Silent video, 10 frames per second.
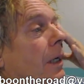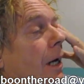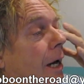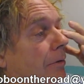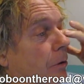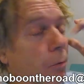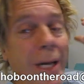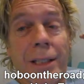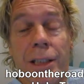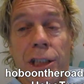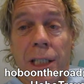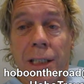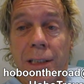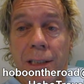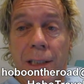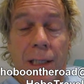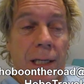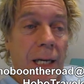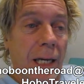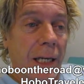have to rent the sheets,
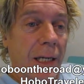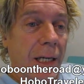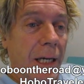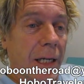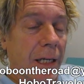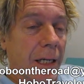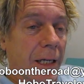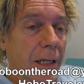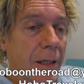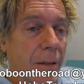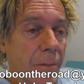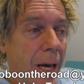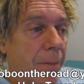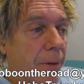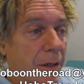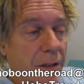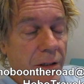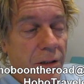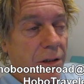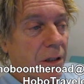and the bad part
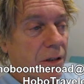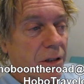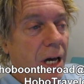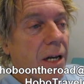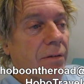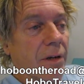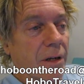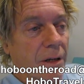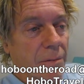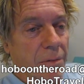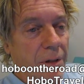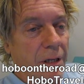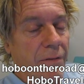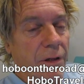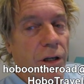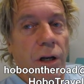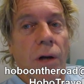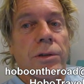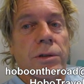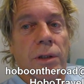is there's not even
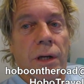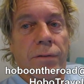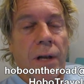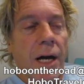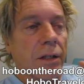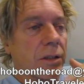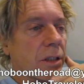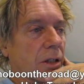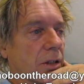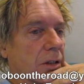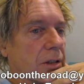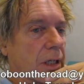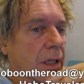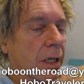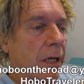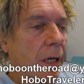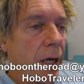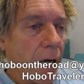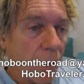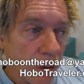close to enough lockers here in this thing.
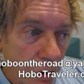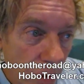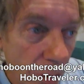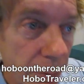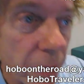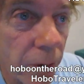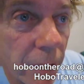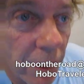I'll go show them to you right